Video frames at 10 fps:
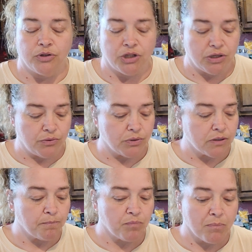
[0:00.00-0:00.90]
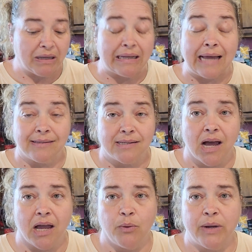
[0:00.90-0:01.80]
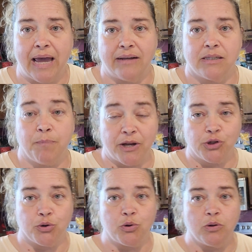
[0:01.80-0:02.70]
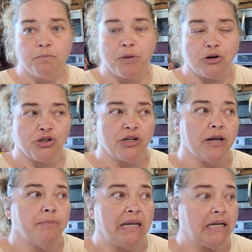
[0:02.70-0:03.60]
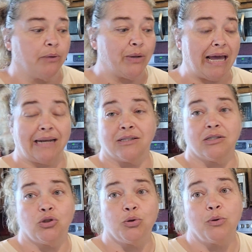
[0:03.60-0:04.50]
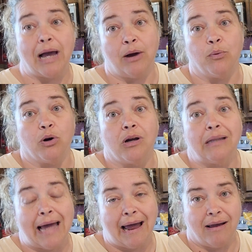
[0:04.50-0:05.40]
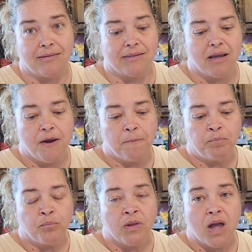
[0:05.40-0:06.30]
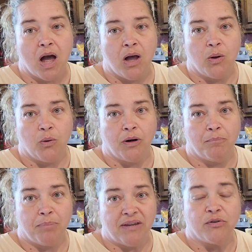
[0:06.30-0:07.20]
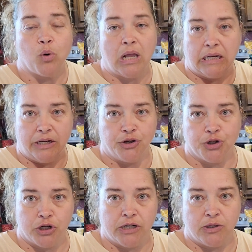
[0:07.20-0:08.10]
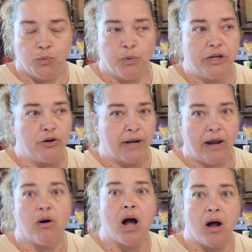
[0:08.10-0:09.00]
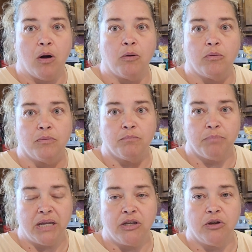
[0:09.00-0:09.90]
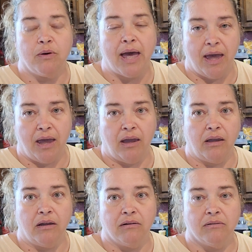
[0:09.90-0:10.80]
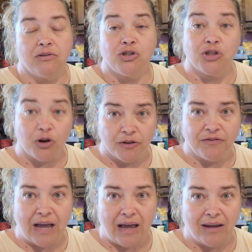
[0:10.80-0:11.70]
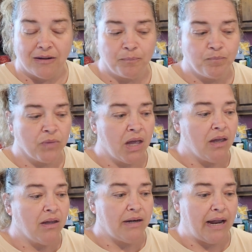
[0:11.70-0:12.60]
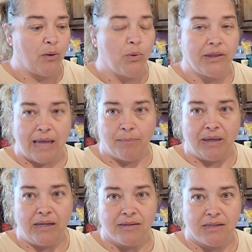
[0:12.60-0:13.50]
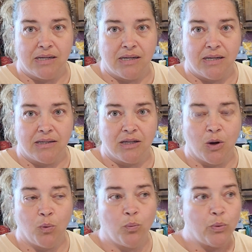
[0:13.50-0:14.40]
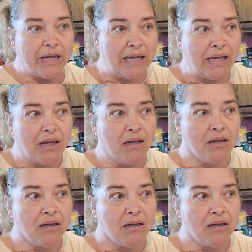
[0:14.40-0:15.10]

dues. But last night we had a special person come in and we had a 2-hour class on beef quality assurance. We are now all BQA certified. Now what that means is we